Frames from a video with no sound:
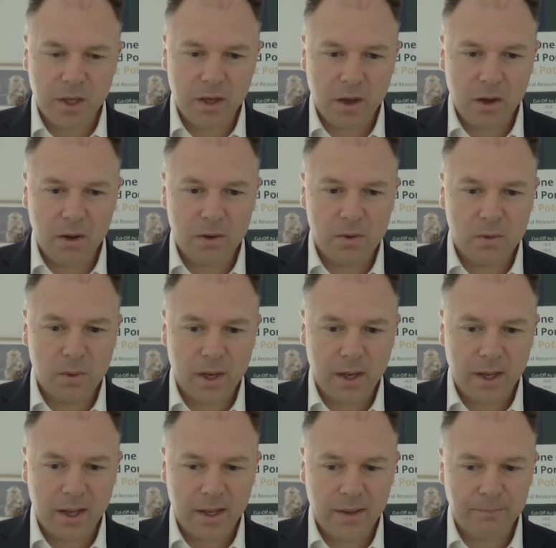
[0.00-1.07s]
we go
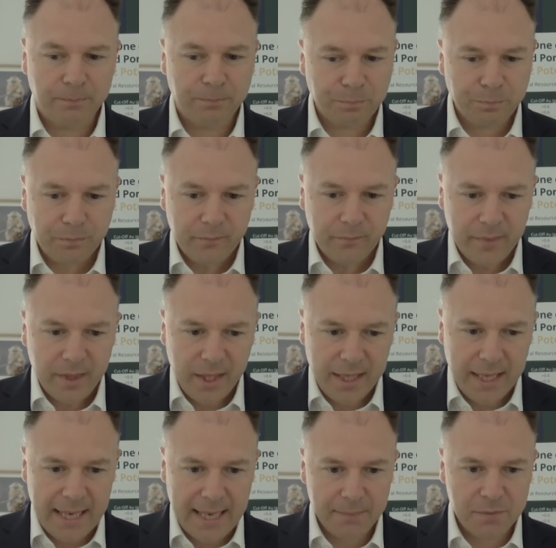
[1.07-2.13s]

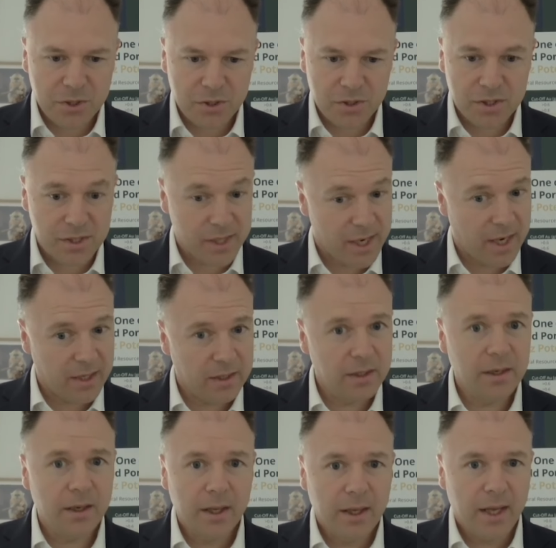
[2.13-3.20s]
up to St
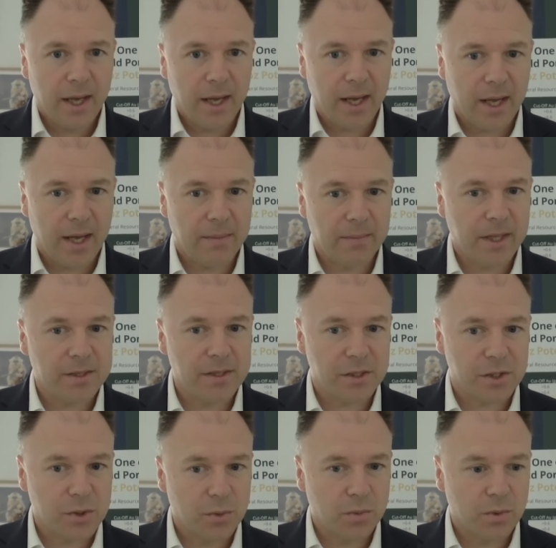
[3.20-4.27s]
Arnaud, that's
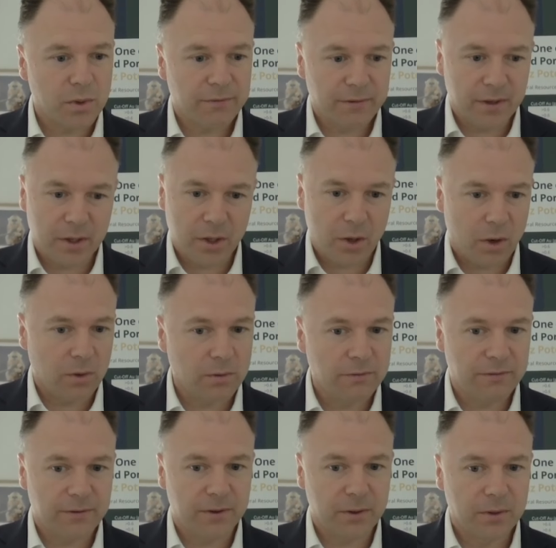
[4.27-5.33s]
a terrific gold
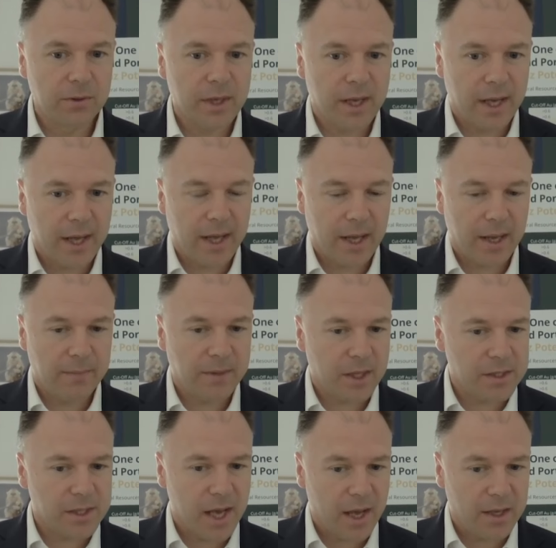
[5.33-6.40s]
field
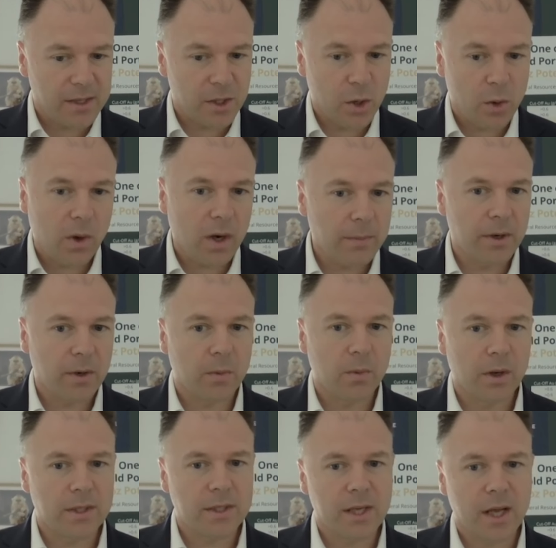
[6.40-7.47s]
that's had quite a bit of
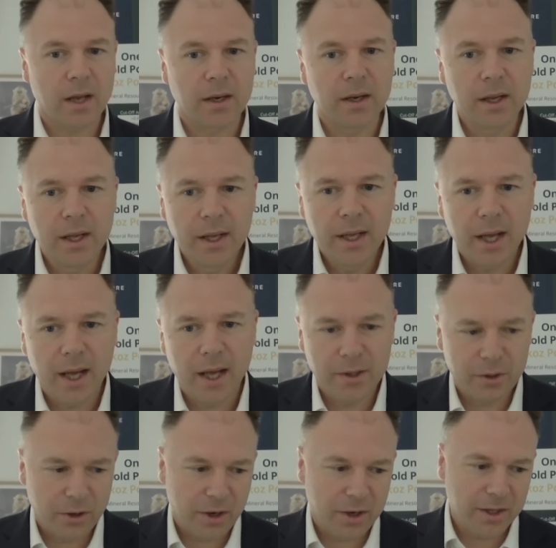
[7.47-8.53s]
work done,
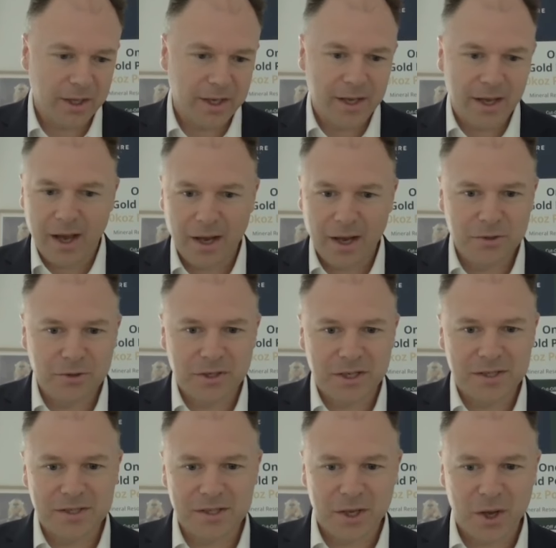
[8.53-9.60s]
not only 100
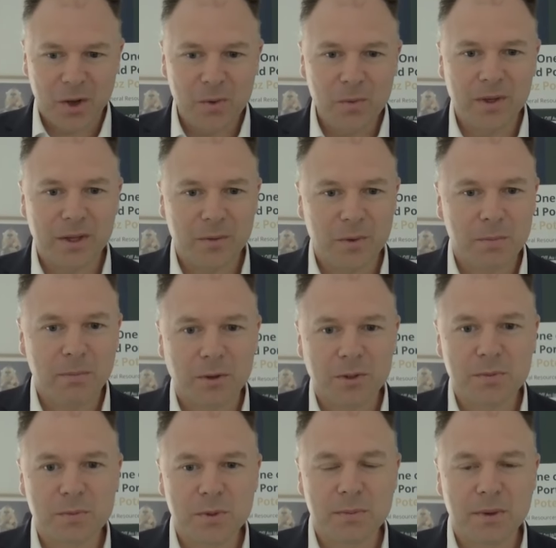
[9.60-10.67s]
years ago when there were
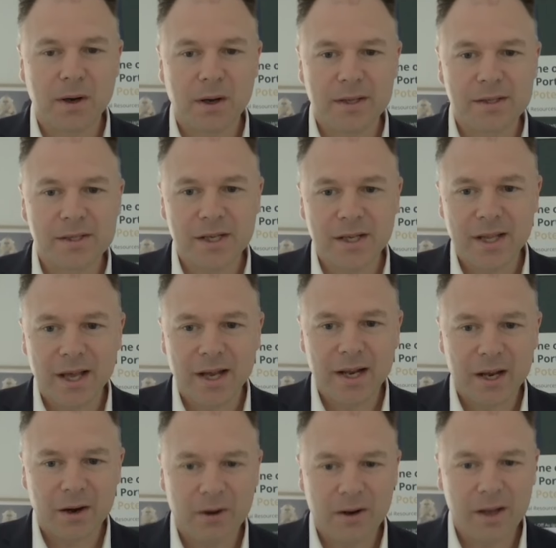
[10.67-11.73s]
multiple mines in that
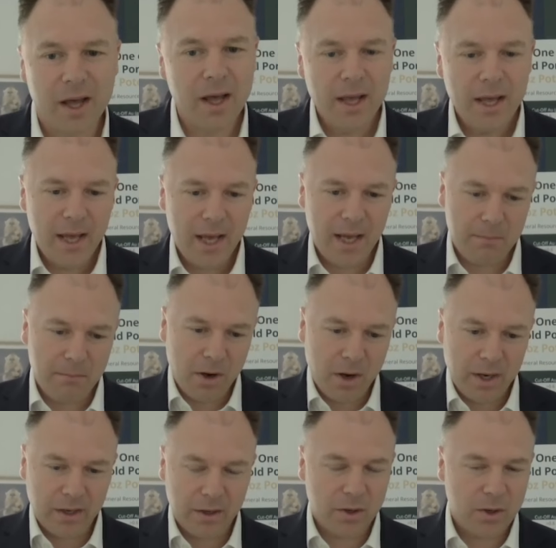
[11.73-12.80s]
area, and
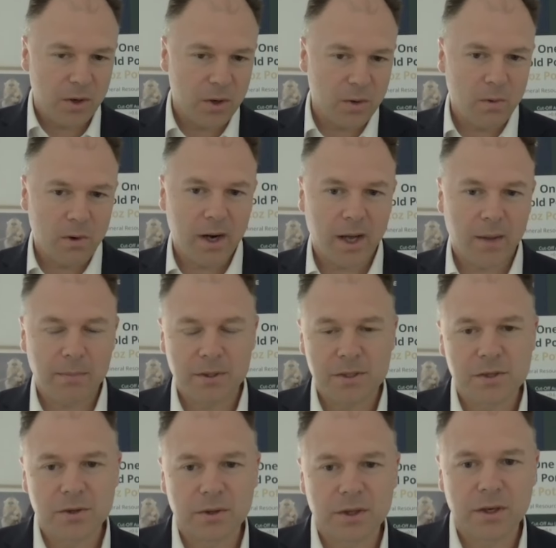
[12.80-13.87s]
mining occurred right up
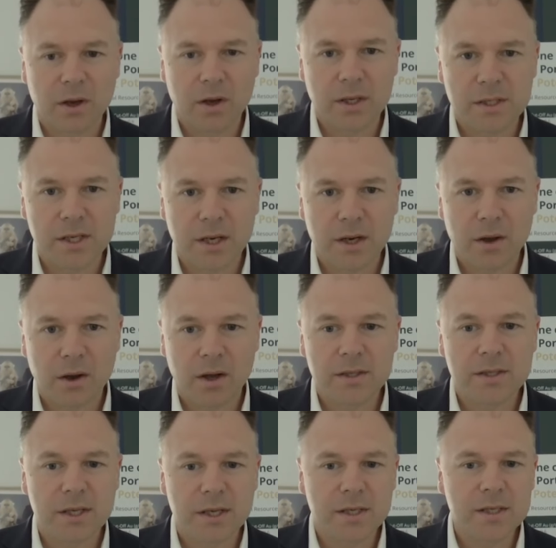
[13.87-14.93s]
until the
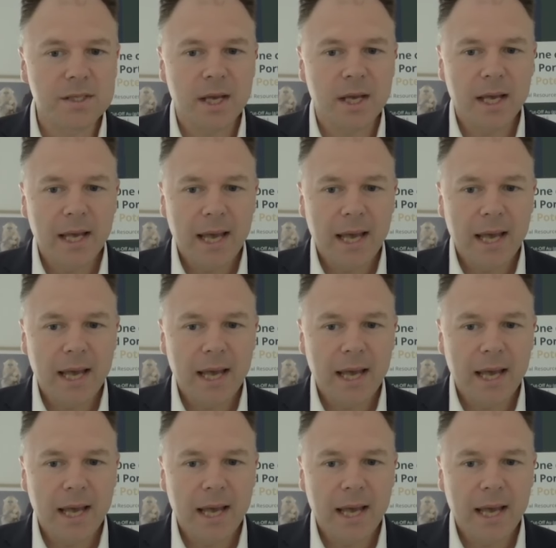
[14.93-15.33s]
1990s.